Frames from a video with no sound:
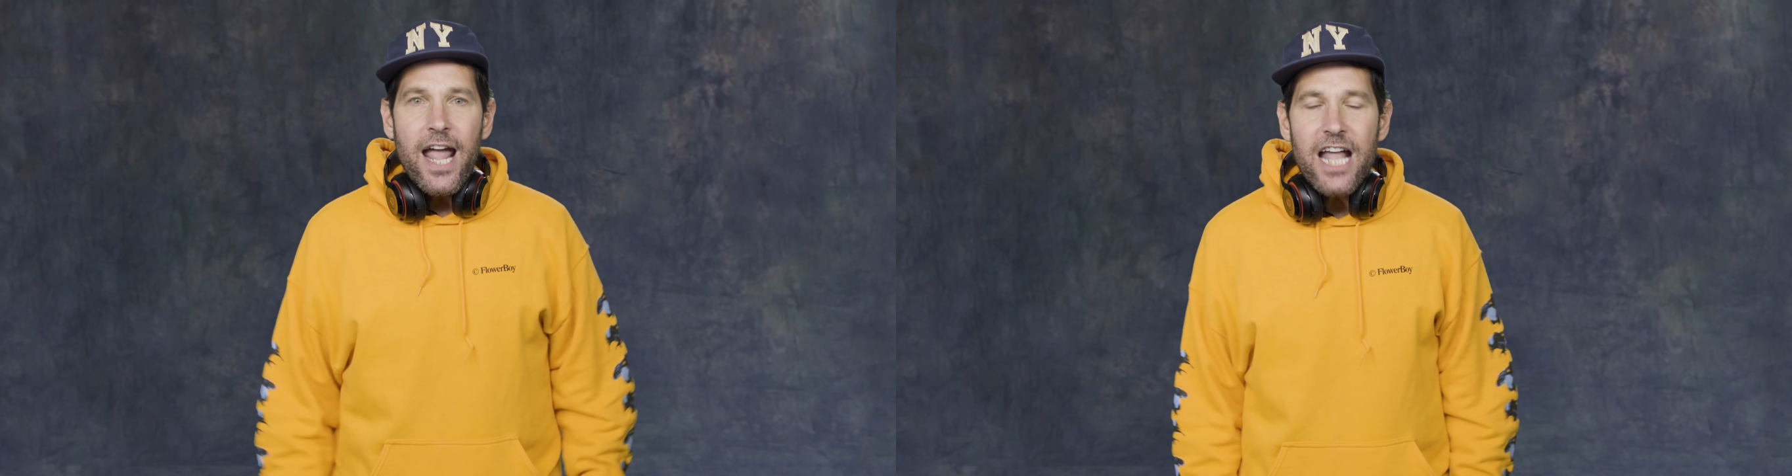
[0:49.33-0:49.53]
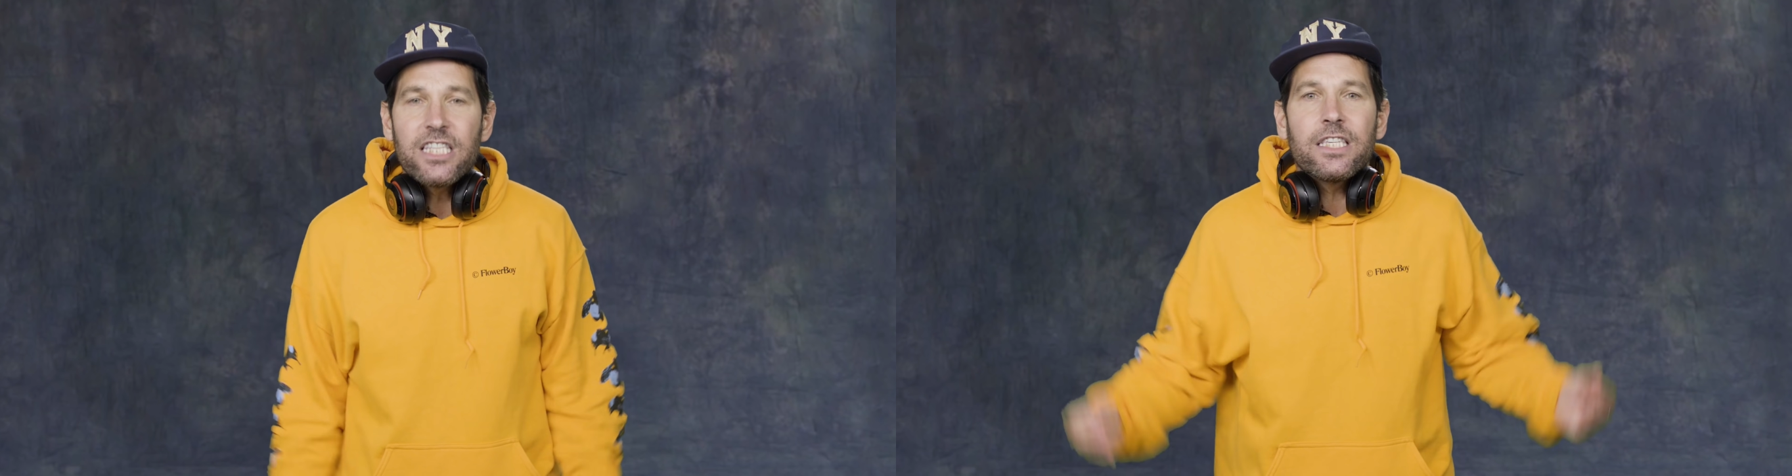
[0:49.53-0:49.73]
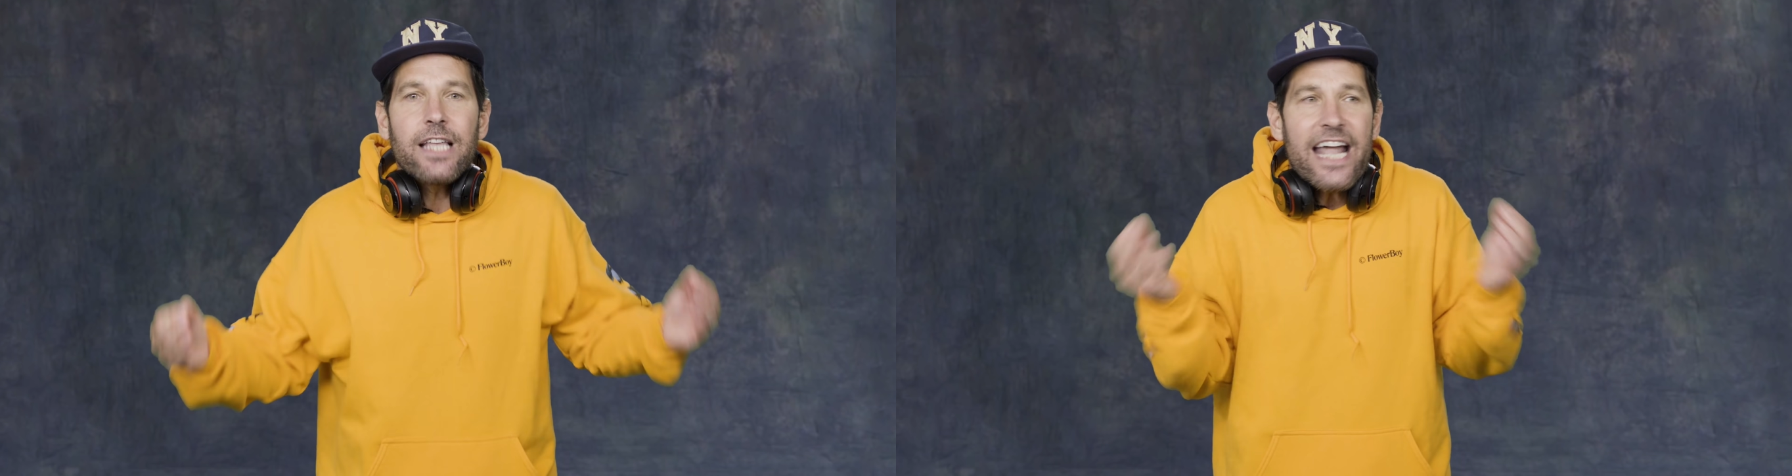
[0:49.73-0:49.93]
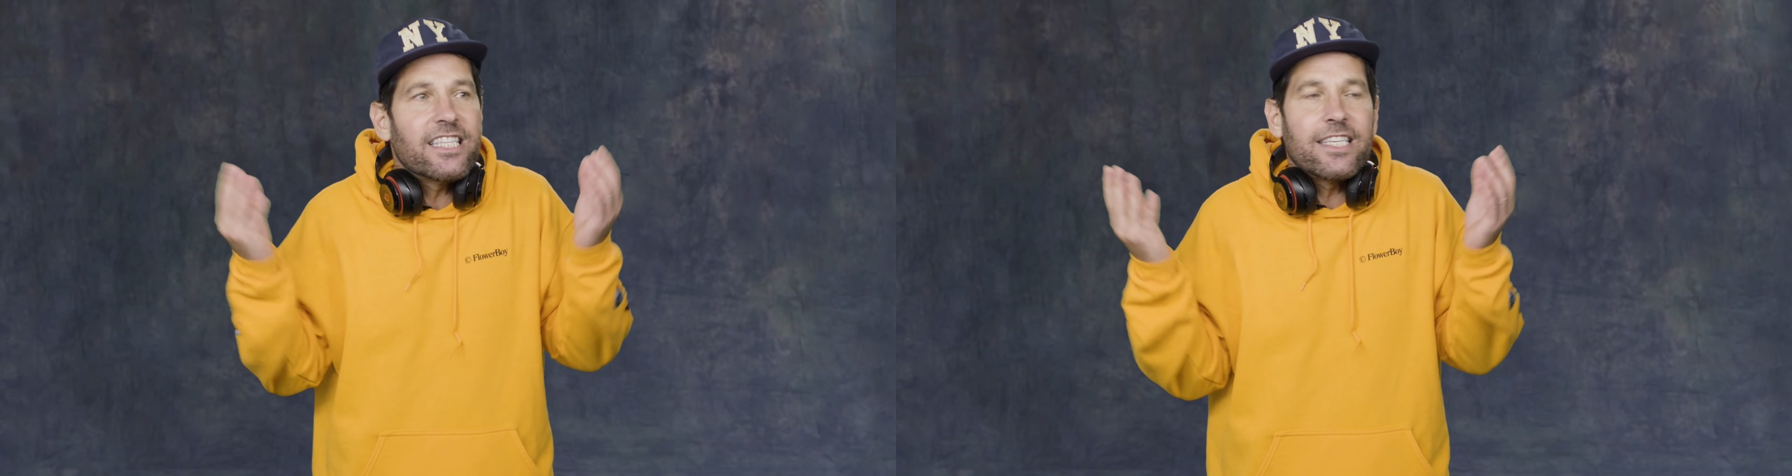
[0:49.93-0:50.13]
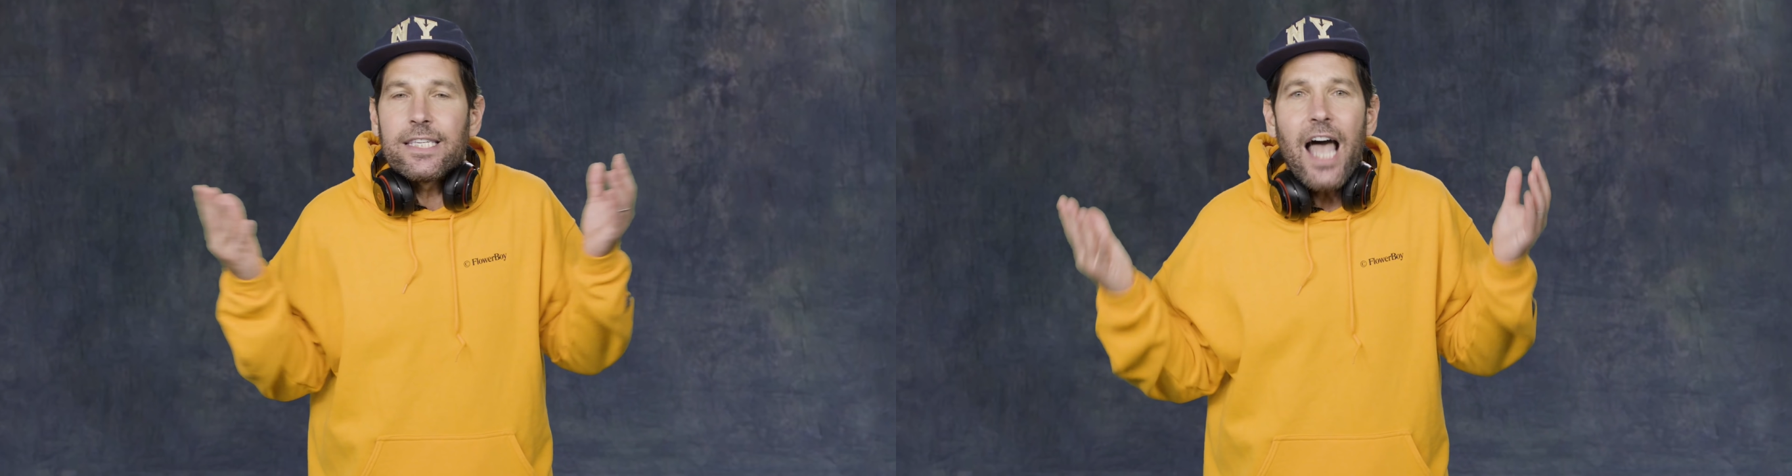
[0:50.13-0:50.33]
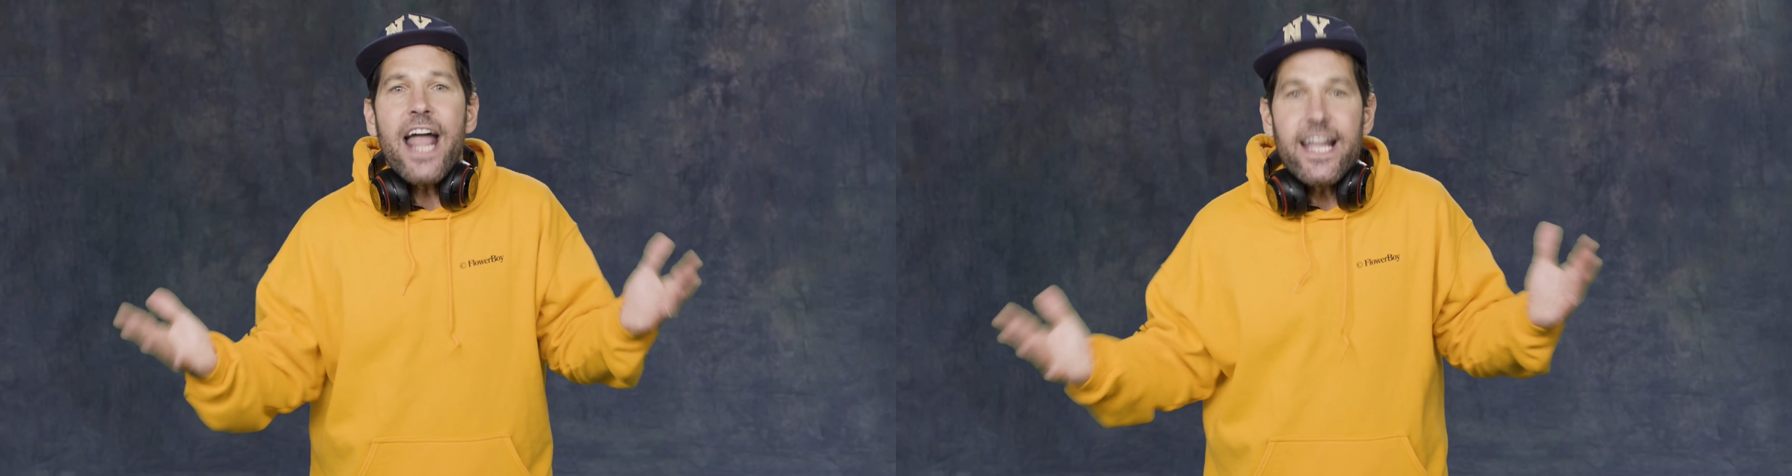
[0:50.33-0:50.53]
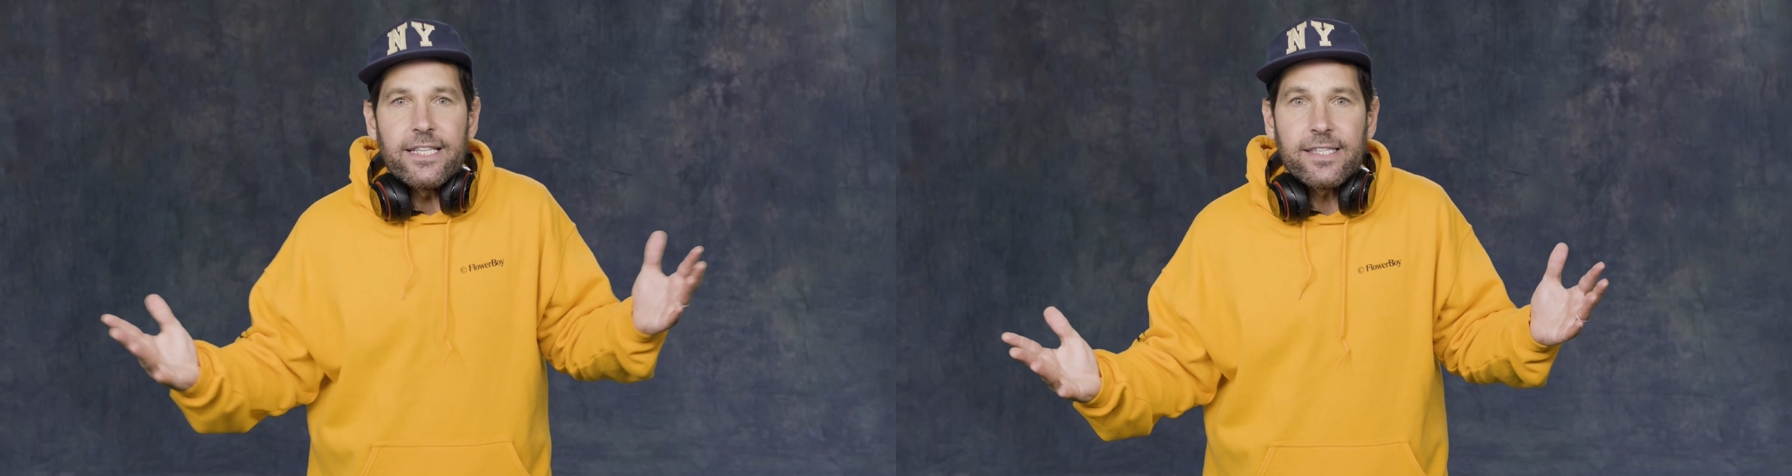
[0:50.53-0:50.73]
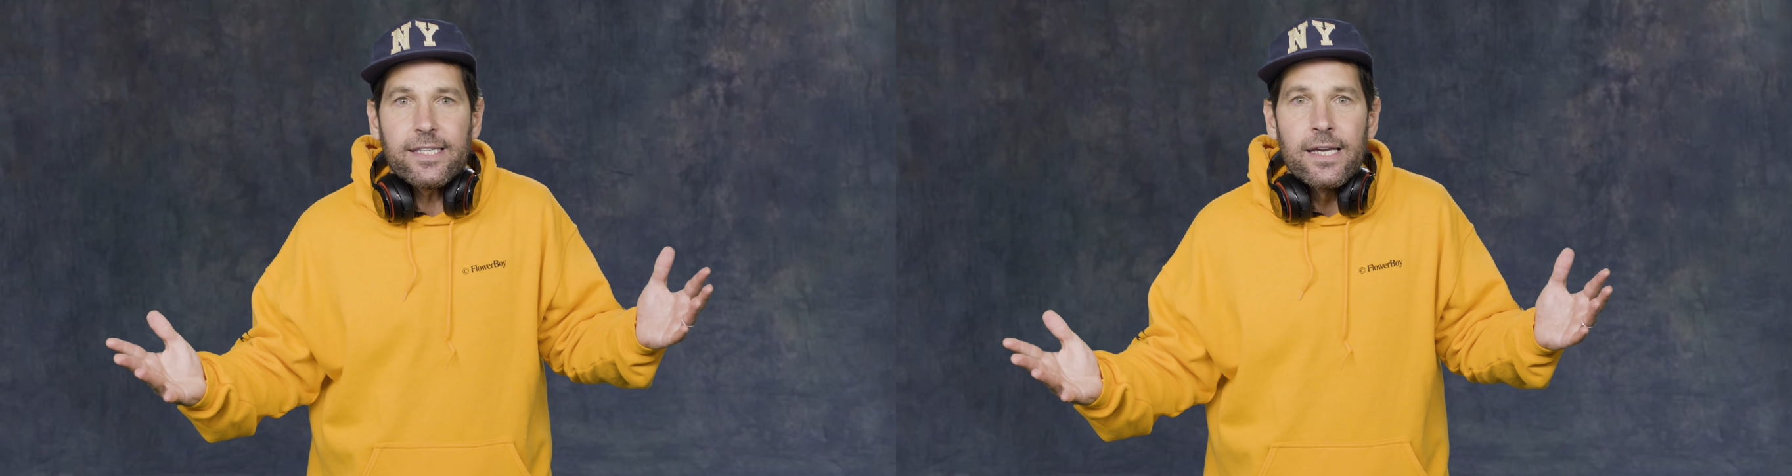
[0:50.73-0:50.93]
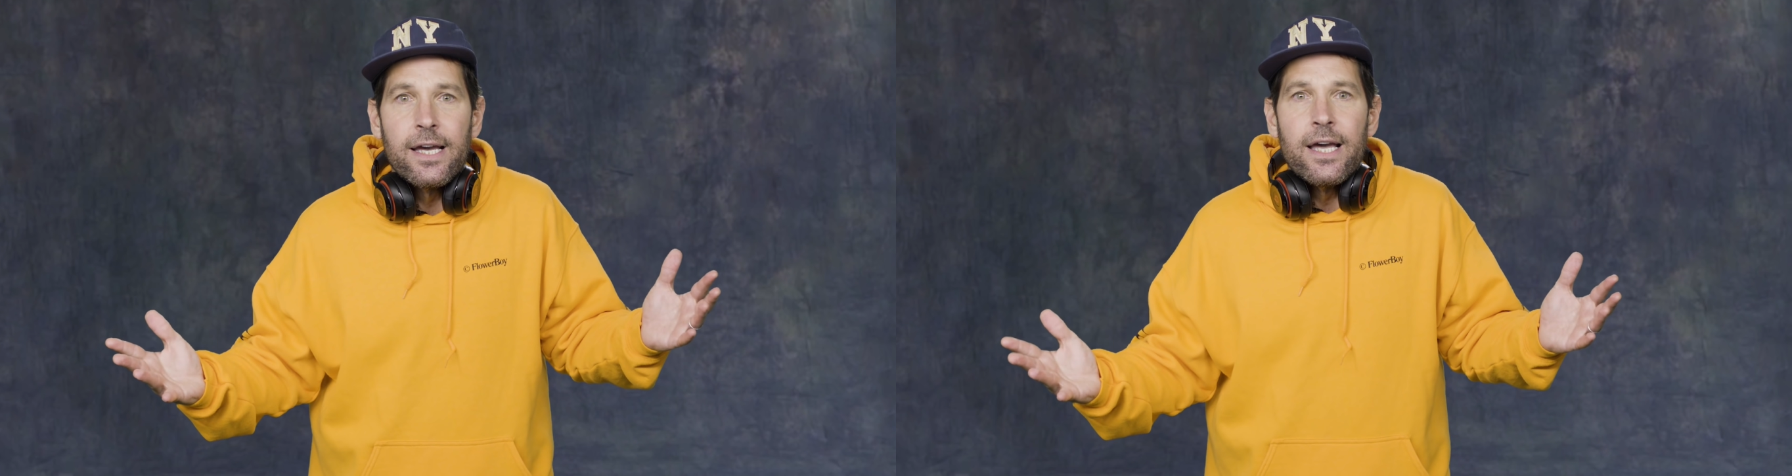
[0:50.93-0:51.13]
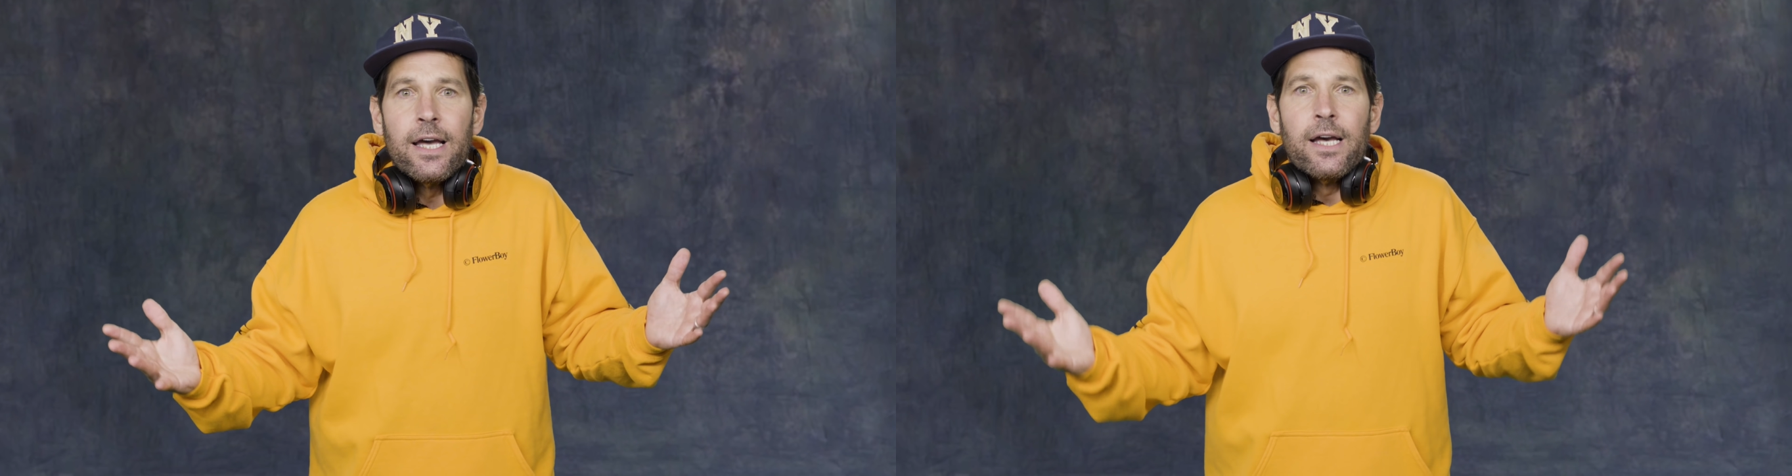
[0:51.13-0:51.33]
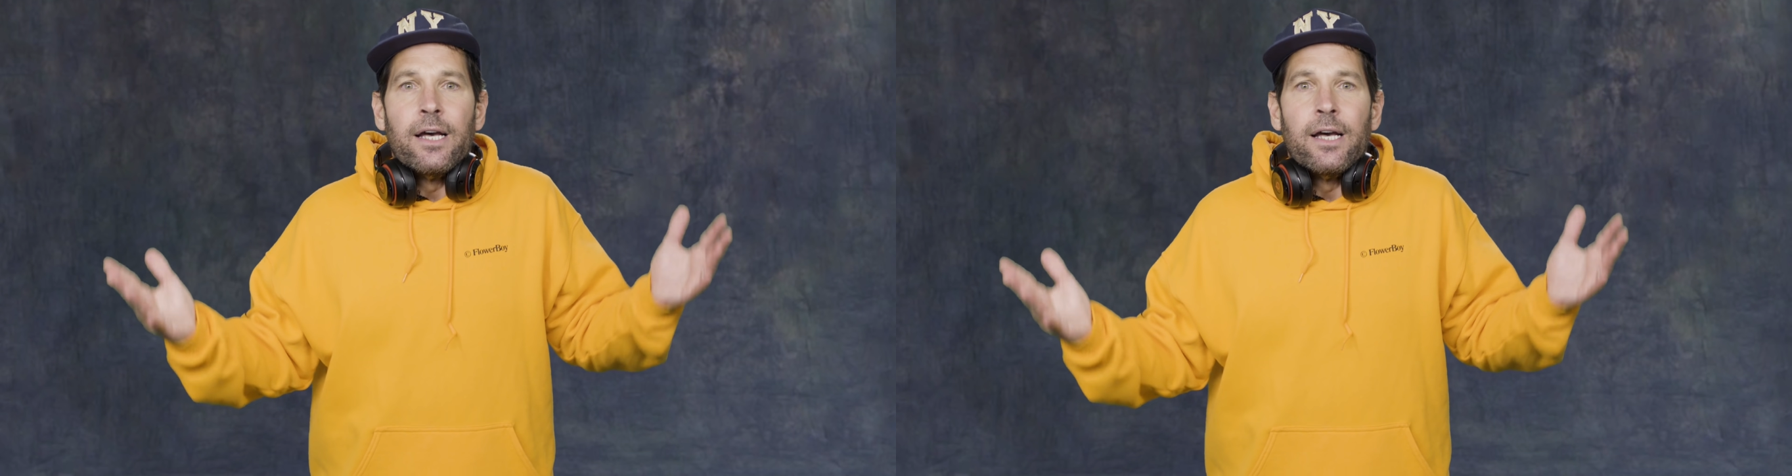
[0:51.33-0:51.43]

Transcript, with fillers: It's it's science.